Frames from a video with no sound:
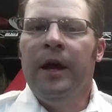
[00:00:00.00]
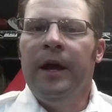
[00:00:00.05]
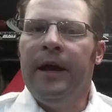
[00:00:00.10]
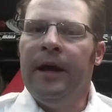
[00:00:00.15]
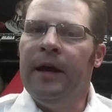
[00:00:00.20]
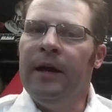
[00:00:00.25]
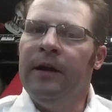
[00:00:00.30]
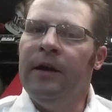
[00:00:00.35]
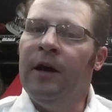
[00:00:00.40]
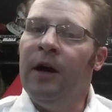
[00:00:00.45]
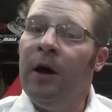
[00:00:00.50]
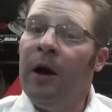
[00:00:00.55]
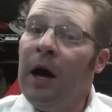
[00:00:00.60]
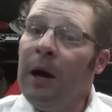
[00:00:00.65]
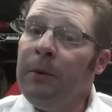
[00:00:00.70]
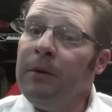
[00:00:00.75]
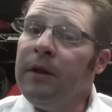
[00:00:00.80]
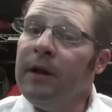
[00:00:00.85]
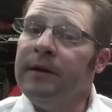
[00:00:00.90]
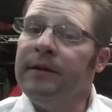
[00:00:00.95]
and
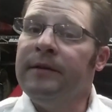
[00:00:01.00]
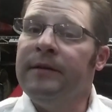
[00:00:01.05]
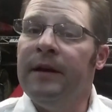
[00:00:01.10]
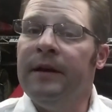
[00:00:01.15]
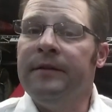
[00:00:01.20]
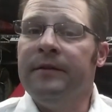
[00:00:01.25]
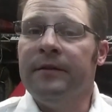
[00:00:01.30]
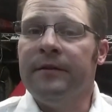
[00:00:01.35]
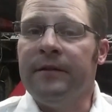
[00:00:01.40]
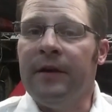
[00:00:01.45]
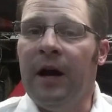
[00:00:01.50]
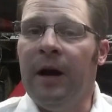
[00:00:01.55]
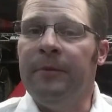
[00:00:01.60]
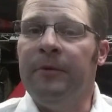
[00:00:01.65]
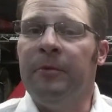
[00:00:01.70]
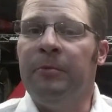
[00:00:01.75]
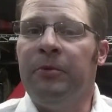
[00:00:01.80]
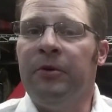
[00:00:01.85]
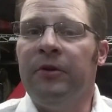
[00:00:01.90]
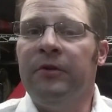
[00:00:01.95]
I would like to take this time
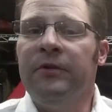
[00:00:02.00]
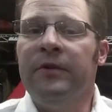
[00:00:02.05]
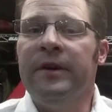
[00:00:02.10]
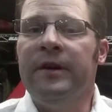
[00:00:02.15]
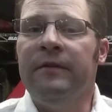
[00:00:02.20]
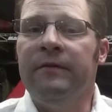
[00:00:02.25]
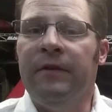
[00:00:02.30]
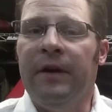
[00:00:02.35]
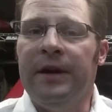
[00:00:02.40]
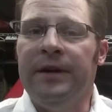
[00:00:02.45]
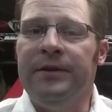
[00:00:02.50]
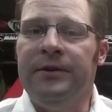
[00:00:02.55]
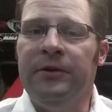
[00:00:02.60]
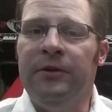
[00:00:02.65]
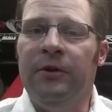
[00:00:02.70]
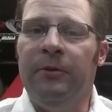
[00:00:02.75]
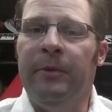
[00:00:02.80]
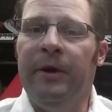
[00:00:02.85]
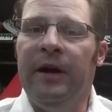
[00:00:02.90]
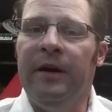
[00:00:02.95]
to personally invite
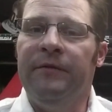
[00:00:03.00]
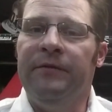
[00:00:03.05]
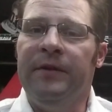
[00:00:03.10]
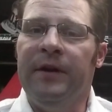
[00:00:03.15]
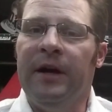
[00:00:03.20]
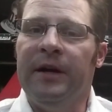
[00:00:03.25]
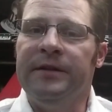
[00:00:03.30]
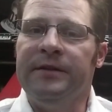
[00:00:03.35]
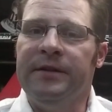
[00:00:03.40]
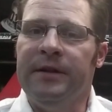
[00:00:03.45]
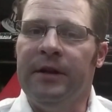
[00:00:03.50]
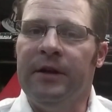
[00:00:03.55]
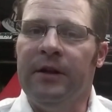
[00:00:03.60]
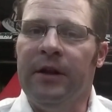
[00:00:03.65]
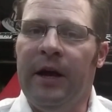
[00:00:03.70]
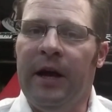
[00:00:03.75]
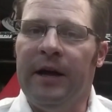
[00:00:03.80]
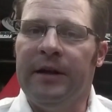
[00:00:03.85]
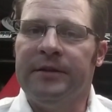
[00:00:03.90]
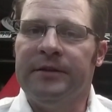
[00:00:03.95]
you to my Fdic
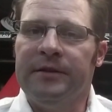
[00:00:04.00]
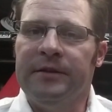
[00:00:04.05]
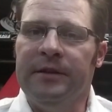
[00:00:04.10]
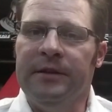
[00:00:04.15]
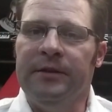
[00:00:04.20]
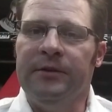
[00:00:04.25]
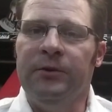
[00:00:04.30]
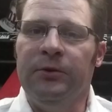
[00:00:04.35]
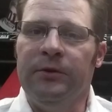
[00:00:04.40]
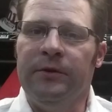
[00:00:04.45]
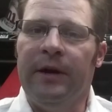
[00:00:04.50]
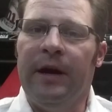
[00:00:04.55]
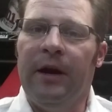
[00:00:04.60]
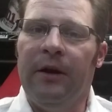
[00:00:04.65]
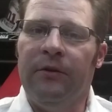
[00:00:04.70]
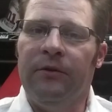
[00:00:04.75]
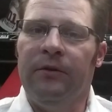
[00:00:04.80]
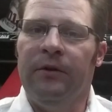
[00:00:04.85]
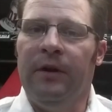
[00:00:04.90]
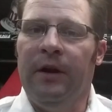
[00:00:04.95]
class in
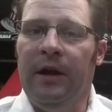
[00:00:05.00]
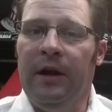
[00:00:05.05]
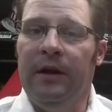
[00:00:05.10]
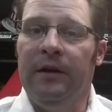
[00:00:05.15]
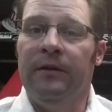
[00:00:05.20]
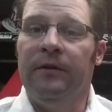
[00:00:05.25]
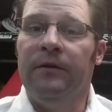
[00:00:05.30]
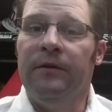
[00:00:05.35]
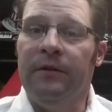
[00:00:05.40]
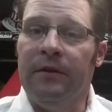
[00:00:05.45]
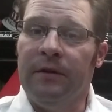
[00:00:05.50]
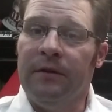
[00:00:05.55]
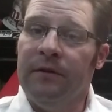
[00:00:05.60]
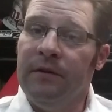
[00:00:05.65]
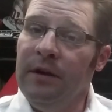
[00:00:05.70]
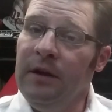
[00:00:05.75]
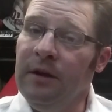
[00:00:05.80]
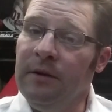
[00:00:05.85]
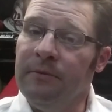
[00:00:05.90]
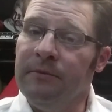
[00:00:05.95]

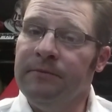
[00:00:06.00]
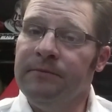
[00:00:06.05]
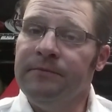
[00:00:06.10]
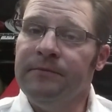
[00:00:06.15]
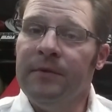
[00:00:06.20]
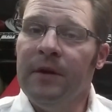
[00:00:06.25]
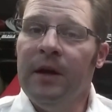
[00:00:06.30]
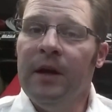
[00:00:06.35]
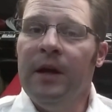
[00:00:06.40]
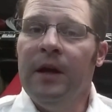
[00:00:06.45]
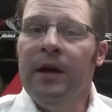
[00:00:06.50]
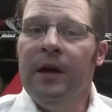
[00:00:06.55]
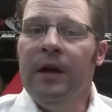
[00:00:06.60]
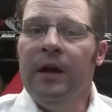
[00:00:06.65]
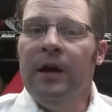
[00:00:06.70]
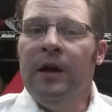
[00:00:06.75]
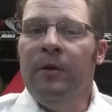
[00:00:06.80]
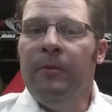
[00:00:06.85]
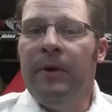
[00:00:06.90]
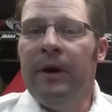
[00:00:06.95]
2016.
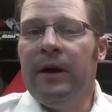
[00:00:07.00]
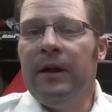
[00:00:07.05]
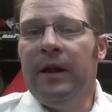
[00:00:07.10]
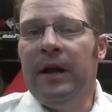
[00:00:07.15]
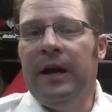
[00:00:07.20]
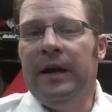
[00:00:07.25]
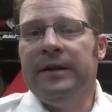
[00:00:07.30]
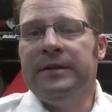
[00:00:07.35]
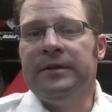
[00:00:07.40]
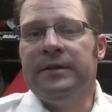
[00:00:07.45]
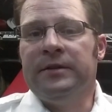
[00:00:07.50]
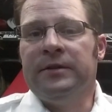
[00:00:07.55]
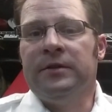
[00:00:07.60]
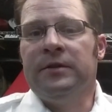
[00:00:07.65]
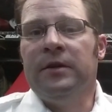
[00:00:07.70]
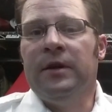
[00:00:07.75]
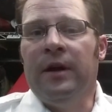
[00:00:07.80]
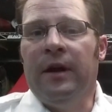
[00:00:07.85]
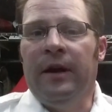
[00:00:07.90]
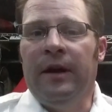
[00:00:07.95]
My class
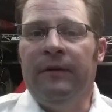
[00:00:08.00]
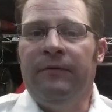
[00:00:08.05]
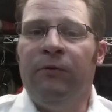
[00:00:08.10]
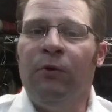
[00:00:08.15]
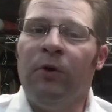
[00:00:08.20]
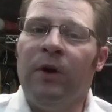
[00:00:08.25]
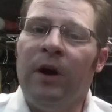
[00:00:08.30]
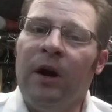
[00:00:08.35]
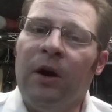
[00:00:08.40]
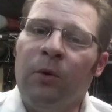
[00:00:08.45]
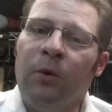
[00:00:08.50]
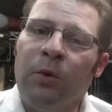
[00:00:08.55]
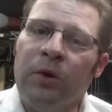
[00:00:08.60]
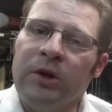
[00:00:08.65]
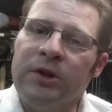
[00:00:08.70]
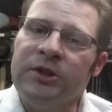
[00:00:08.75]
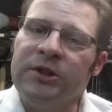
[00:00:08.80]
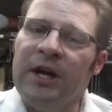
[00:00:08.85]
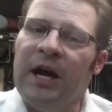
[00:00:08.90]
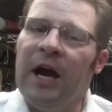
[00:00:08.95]
is a 4-hour
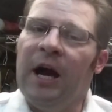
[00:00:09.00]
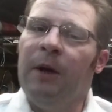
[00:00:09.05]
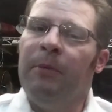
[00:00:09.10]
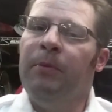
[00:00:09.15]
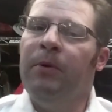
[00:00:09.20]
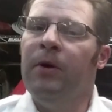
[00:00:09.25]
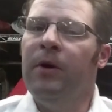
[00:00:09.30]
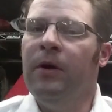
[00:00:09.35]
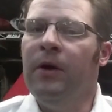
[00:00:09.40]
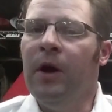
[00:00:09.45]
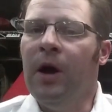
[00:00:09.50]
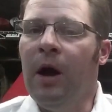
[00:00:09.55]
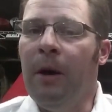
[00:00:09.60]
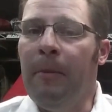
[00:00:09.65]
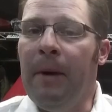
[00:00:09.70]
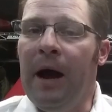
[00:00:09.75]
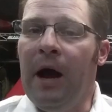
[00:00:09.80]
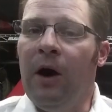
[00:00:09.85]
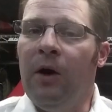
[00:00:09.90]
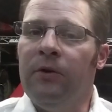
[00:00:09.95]
workshop
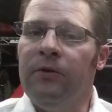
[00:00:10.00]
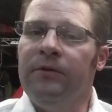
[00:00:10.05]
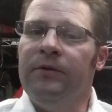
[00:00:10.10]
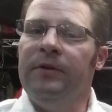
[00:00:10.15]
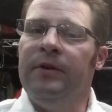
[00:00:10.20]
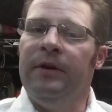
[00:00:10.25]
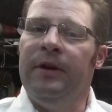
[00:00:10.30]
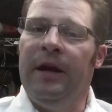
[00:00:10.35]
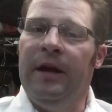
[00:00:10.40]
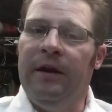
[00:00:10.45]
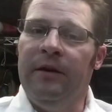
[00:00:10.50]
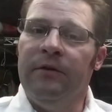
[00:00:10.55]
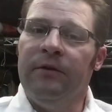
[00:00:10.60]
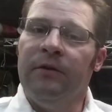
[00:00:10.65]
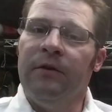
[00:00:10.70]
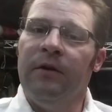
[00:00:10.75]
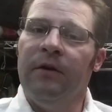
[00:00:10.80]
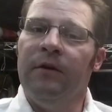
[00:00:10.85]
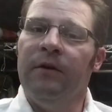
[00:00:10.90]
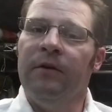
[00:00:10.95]
about
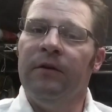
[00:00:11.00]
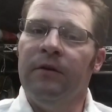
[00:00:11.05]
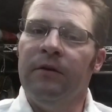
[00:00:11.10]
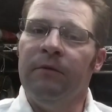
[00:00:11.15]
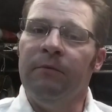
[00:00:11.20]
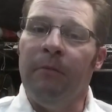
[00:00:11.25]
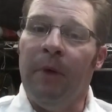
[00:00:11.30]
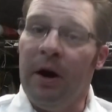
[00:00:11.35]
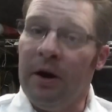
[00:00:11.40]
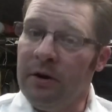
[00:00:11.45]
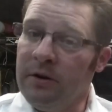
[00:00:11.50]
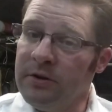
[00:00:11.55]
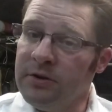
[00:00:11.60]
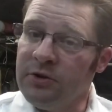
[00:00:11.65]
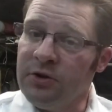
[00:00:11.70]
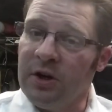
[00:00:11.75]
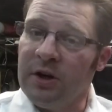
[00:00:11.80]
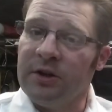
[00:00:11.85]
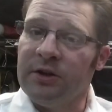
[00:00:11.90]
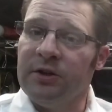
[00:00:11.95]
today's modern
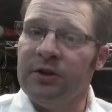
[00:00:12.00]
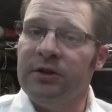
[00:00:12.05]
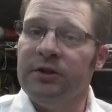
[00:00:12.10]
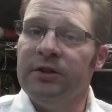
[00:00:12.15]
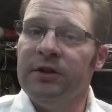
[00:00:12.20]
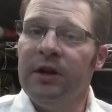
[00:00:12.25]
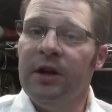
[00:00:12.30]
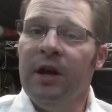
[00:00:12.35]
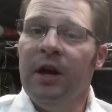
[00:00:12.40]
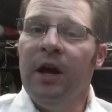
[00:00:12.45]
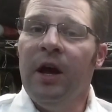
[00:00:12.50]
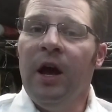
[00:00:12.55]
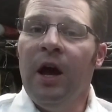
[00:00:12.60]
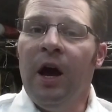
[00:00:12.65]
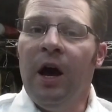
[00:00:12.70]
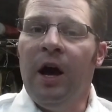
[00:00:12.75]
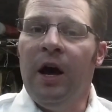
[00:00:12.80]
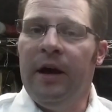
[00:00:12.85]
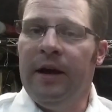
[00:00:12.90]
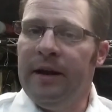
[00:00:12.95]
structures
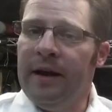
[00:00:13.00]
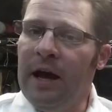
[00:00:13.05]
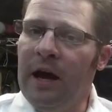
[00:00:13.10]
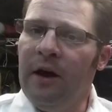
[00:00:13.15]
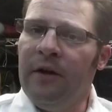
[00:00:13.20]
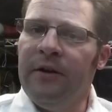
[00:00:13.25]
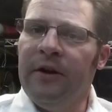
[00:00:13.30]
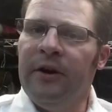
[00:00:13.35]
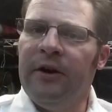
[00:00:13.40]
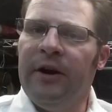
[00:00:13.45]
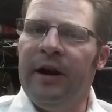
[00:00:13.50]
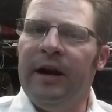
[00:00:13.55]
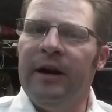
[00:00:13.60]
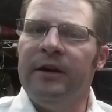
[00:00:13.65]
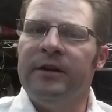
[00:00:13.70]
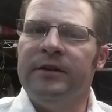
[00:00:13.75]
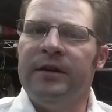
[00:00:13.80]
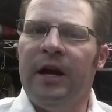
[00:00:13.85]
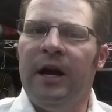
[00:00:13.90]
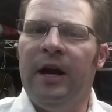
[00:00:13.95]
and how they're
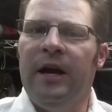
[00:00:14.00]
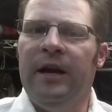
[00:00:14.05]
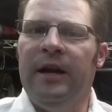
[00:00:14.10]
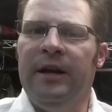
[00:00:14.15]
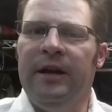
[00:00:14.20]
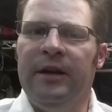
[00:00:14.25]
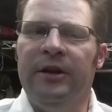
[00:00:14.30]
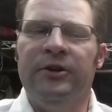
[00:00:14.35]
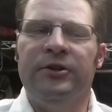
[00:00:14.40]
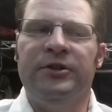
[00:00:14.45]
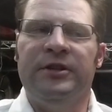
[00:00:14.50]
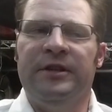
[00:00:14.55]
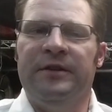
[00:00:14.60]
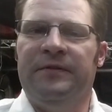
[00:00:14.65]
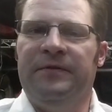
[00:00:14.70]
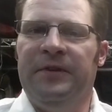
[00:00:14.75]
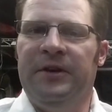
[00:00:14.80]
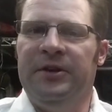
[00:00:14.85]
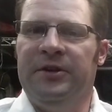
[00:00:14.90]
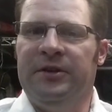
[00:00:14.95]
airtight and energy
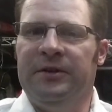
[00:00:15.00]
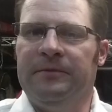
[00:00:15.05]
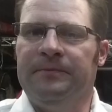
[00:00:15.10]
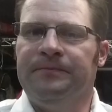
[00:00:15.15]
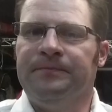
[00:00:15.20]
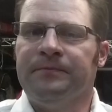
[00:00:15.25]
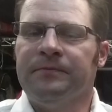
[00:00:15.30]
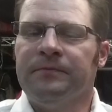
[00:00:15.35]
efficient.